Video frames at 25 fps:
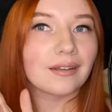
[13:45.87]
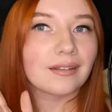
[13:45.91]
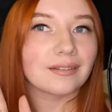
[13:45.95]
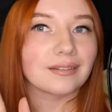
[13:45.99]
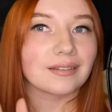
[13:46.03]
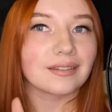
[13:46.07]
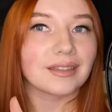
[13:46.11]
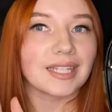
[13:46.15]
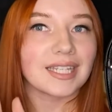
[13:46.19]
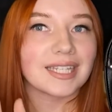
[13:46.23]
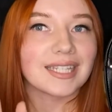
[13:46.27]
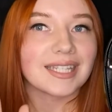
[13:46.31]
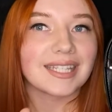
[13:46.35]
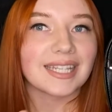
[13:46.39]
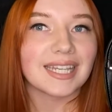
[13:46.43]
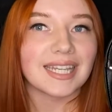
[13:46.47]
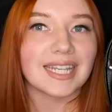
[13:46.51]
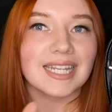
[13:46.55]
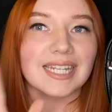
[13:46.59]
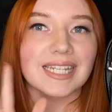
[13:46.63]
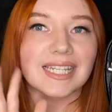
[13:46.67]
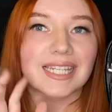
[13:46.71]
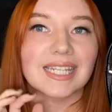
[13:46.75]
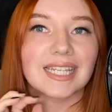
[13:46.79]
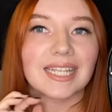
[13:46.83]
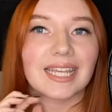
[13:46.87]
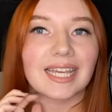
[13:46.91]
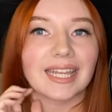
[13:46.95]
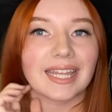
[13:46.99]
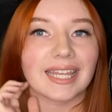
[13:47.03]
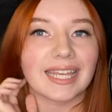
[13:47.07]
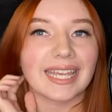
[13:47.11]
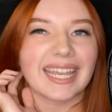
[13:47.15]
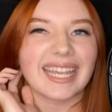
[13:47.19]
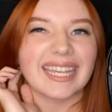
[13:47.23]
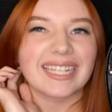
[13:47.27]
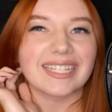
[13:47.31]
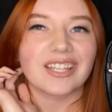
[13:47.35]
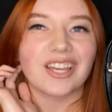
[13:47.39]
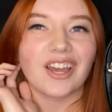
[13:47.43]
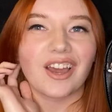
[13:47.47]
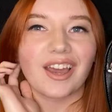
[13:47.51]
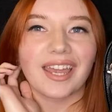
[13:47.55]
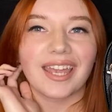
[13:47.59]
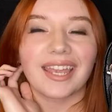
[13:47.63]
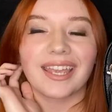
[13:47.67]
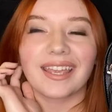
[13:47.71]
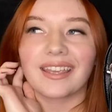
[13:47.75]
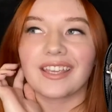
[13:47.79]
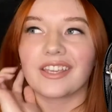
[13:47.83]
listened, like,
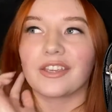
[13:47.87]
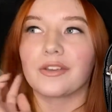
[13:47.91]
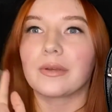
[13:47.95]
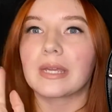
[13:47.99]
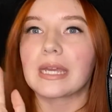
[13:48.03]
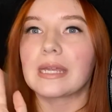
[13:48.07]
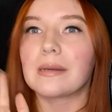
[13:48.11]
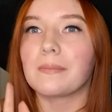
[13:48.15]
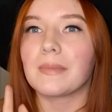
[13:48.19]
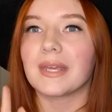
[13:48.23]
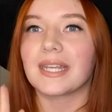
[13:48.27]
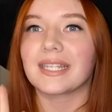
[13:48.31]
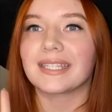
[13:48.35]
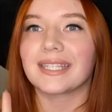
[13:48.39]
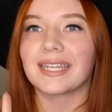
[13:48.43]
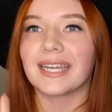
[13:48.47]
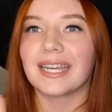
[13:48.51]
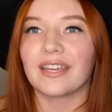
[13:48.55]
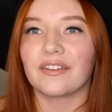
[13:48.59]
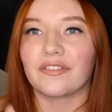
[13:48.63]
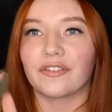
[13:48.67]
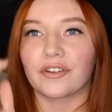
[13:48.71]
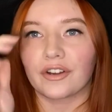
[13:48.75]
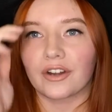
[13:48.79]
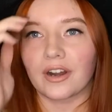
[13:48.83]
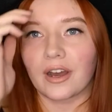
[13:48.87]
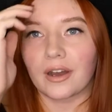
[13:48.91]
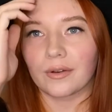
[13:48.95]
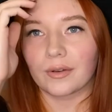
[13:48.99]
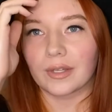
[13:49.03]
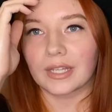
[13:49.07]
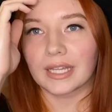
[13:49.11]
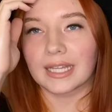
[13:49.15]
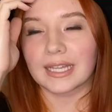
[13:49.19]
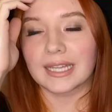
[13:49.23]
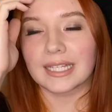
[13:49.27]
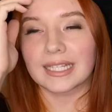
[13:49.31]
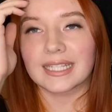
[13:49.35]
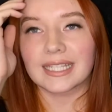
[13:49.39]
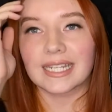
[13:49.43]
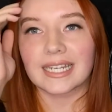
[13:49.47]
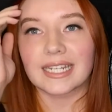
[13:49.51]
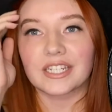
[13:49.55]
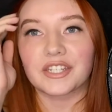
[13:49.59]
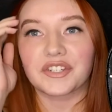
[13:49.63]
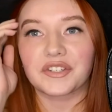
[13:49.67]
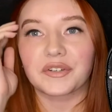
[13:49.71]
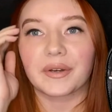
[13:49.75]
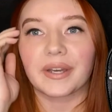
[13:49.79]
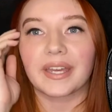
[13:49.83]
you can miss it if you're not really listening
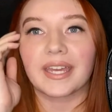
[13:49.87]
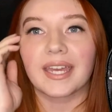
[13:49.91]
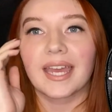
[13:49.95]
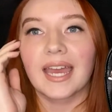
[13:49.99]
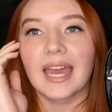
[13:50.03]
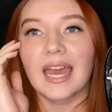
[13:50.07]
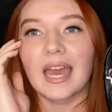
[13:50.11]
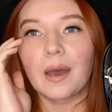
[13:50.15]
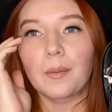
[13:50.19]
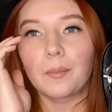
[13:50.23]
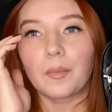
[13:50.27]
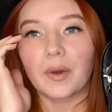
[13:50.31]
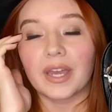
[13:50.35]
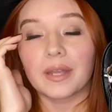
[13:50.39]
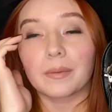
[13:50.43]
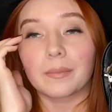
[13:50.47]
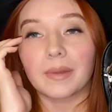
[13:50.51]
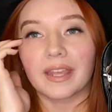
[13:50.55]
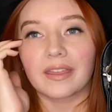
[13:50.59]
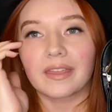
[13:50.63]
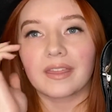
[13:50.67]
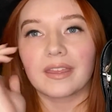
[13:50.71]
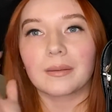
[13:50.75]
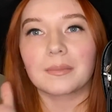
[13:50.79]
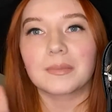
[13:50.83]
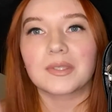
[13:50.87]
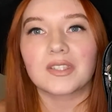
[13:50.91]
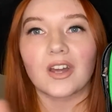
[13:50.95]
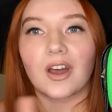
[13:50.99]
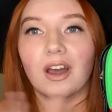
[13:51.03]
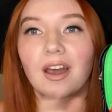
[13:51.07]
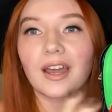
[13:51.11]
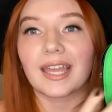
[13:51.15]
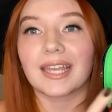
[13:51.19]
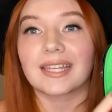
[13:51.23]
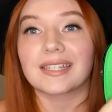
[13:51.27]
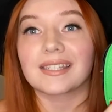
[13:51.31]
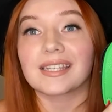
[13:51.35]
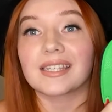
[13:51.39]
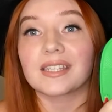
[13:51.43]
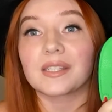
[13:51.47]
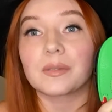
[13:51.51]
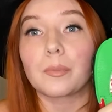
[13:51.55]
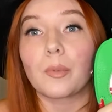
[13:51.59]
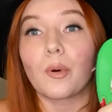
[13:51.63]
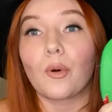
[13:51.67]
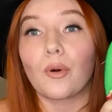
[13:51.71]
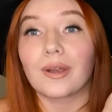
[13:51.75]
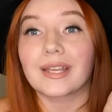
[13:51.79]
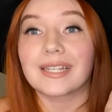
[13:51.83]
to it, but in my theme song it says
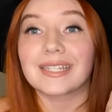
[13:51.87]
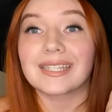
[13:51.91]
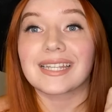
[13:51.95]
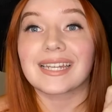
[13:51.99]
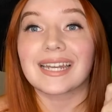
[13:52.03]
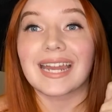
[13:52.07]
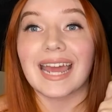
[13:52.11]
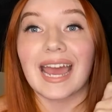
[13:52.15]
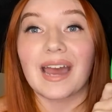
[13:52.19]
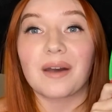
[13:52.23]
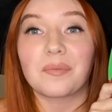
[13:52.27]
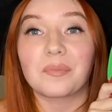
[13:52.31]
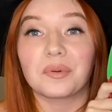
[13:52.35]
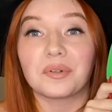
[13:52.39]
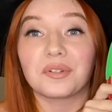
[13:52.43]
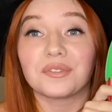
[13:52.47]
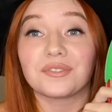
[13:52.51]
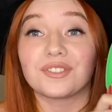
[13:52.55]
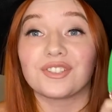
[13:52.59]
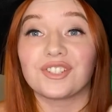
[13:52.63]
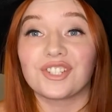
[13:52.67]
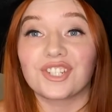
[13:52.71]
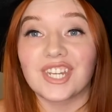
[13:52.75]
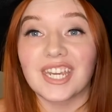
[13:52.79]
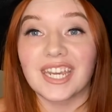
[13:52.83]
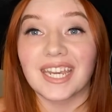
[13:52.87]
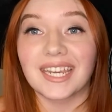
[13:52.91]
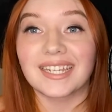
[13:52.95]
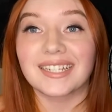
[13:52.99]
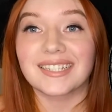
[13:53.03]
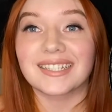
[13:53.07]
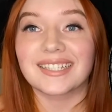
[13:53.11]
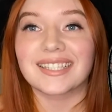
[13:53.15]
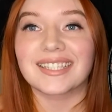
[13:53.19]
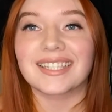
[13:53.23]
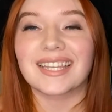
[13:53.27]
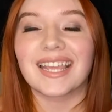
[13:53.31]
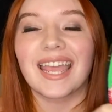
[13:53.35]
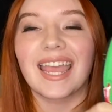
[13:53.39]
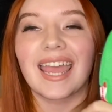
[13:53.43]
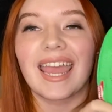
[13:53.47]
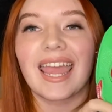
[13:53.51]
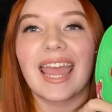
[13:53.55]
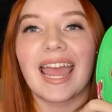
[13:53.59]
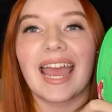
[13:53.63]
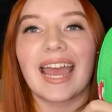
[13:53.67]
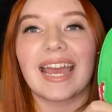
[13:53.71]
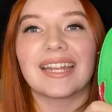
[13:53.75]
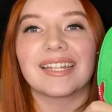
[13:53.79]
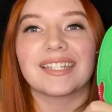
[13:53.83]
poison apple jeans,
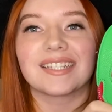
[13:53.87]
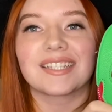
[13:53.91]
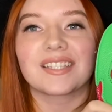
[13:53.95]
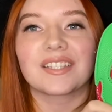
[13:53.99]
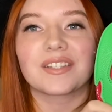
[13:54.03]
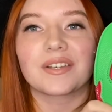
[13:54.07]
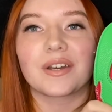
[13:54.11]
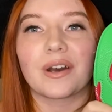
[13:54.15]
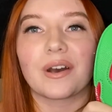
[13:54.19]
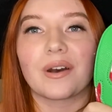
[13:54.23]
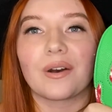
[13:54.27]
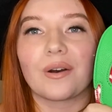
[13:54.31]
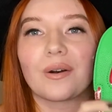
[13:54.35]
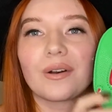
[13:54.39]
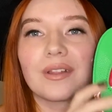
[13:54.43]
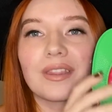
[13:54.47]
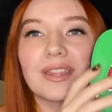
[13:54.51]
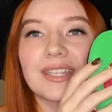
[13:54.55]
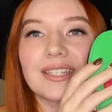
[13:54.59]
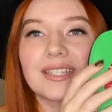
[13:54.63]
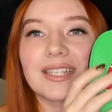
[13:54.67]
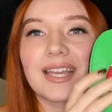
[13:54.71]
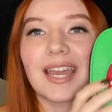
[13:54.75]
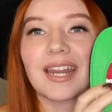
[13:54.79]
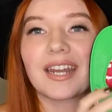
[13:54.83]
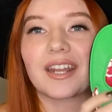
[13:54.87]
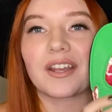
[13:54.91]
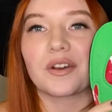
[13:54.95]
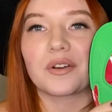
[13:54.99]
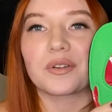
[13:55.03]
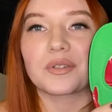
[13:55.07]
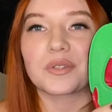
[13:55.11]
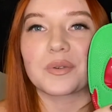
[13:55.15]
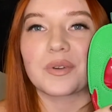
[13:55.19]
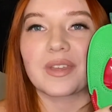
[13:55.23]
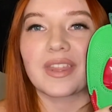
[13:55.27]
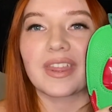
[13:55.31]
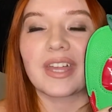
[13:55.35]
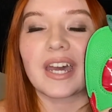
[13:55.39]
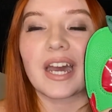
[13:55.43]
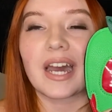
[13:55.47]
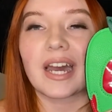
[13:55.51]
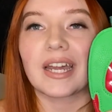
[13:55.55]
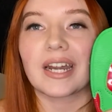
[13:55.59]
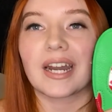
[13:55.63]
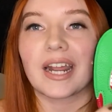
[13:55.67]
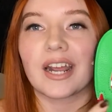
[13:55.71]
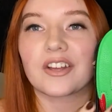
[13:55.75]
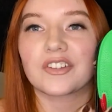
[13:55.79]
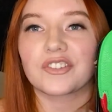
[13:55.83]
and so this kind of goes with that.
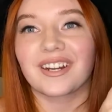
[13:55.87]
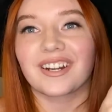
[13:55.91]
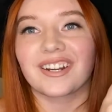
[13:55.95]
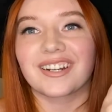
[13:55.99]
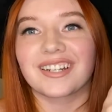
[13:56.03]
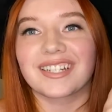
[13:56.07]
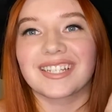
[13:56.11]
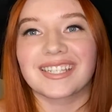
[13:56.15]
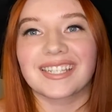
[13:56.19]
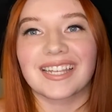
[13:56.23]
And I also